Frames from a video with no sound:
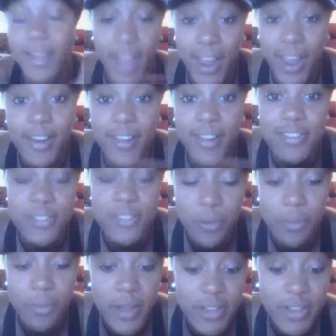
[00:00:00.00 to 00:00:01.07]
hate it
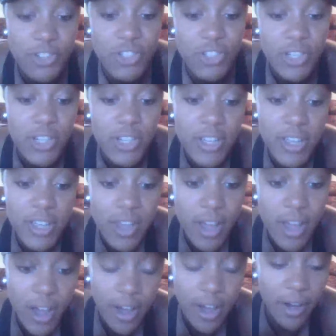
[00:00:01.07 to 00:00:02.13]
so much.
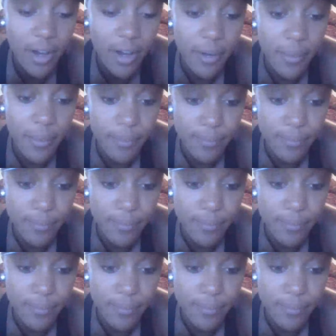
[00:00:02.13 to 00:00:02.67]
But